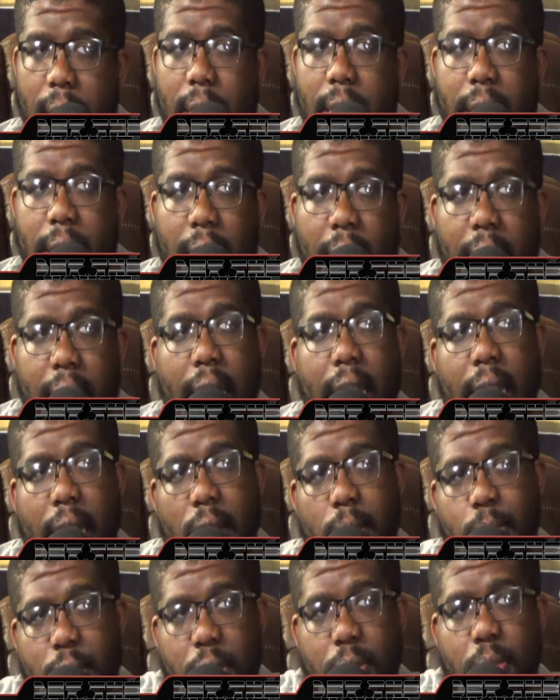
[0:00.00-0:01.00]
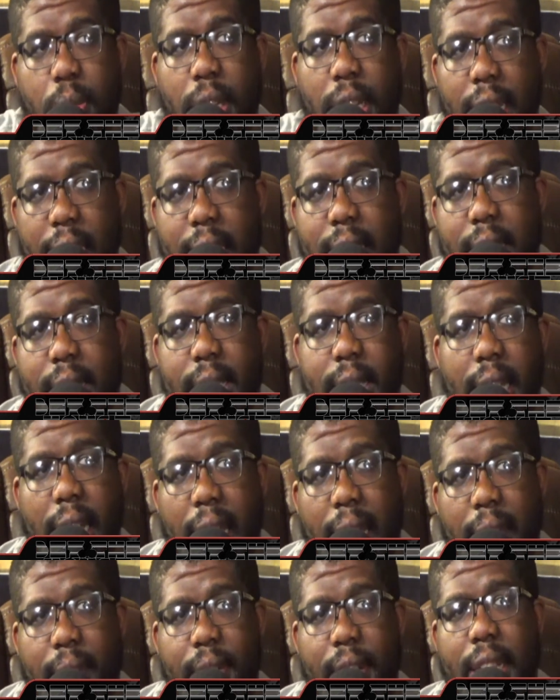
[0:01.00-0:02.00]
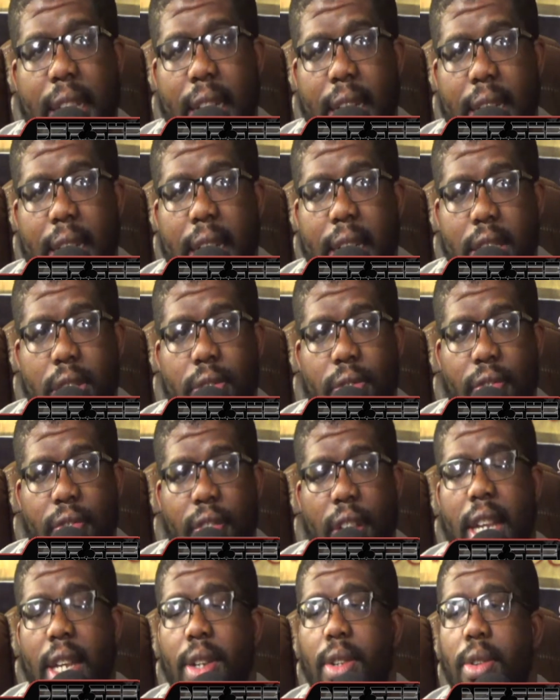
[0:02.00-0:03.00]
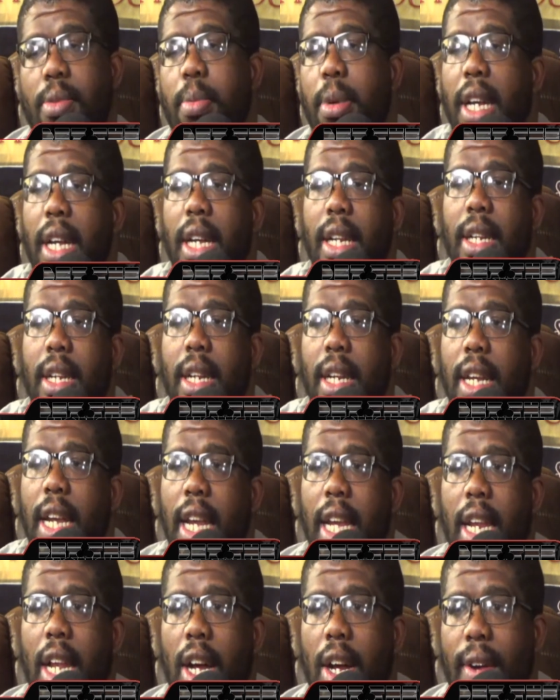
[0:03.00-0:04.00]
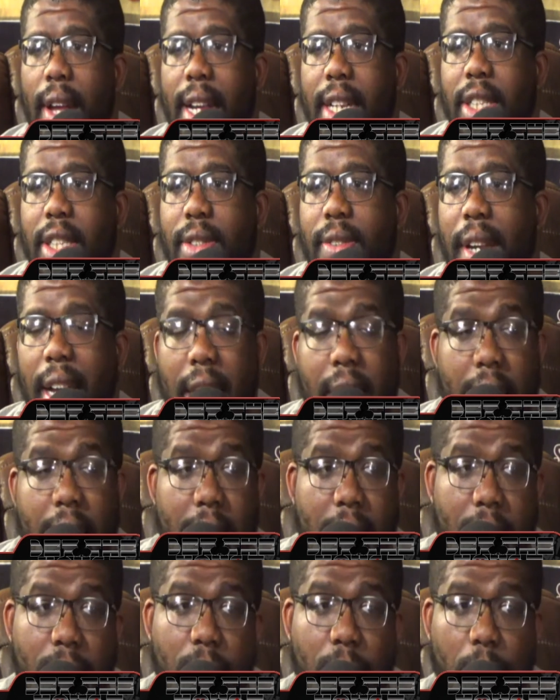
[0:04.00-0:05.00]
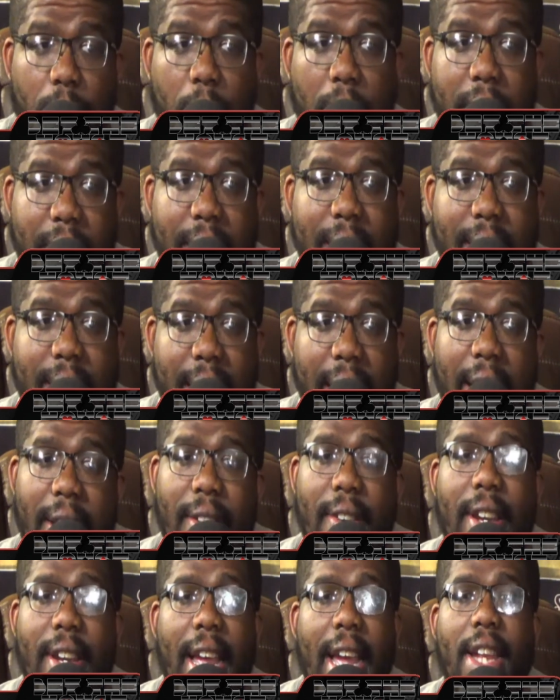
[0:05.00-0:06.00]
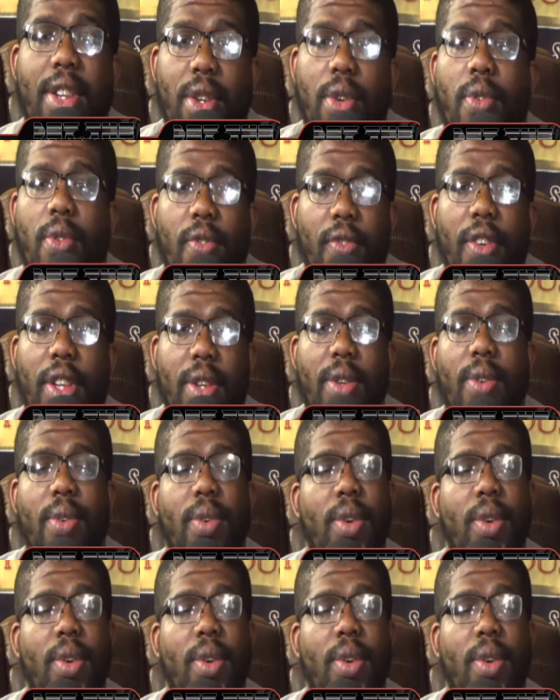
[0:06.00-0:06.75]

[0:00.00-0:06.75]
Yeah, it helps you release everything that you feel, but in all actuality, what does the internet do for you?